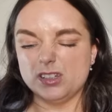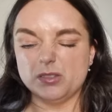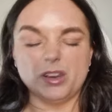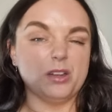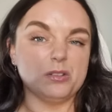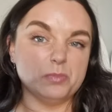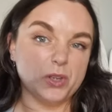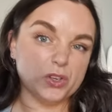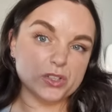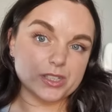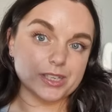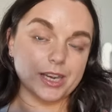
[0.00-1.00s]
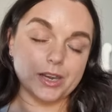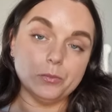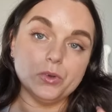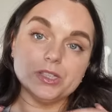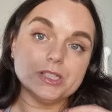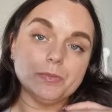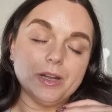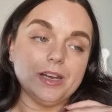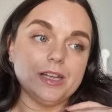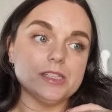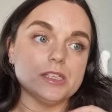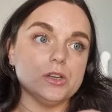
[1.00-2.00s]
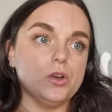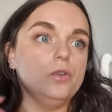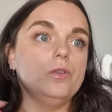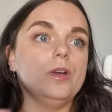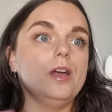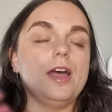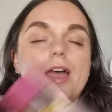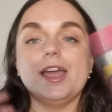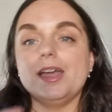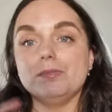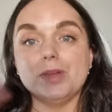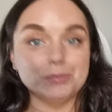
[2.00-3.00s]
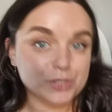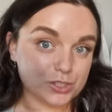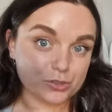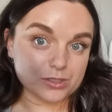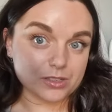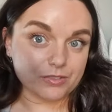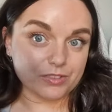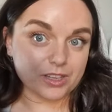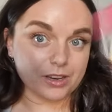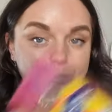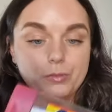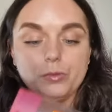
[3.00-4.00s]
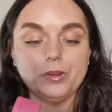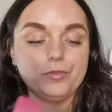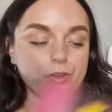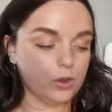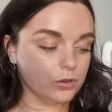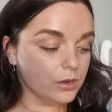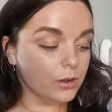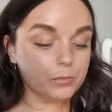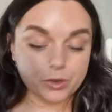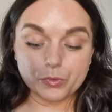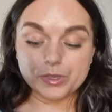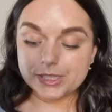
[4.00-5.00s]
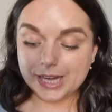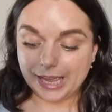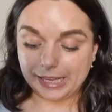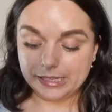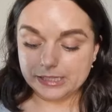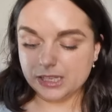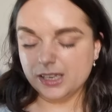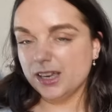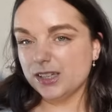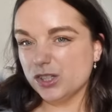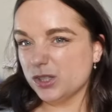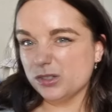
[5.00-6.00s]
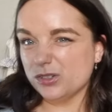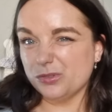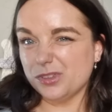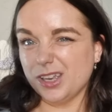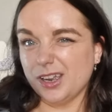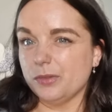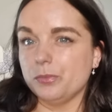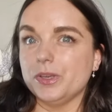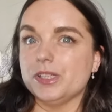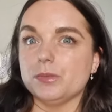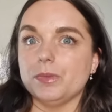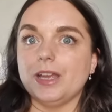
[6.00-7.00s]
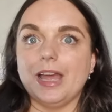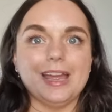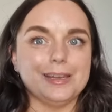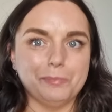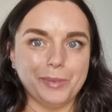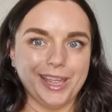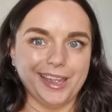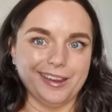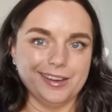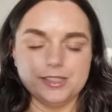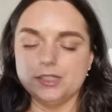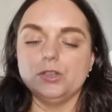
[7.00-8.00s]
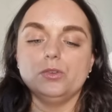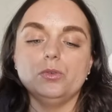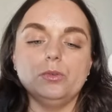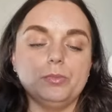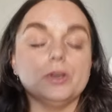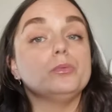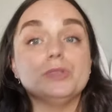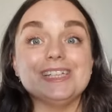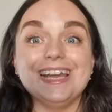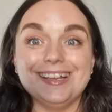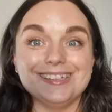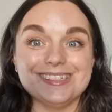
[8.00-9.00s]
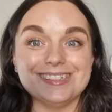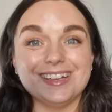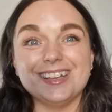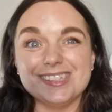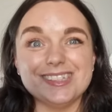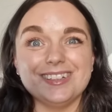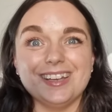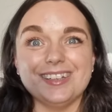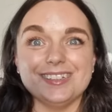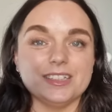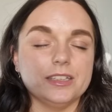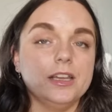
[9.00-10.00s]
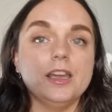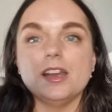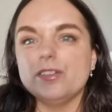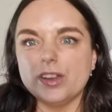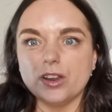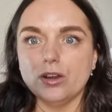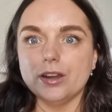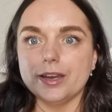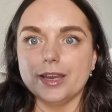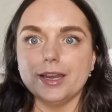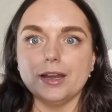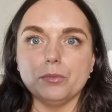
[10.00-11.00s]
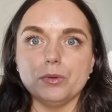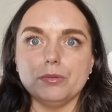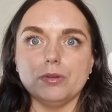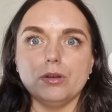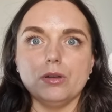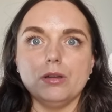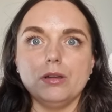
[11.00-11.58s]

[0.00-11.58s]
not something I would purchase again, but it smelled nice enough. I'm just using everything I've got. But it was nice. Don't think it'd be something I picked, you know, but it was nice still. I still liked it. If I got it again, I wouldn't